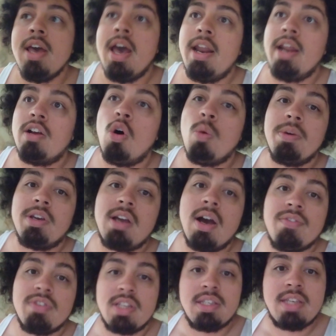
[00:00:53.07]
and then Colby
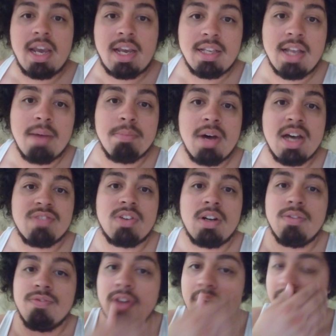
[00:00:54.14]
Covington taking down Masvidal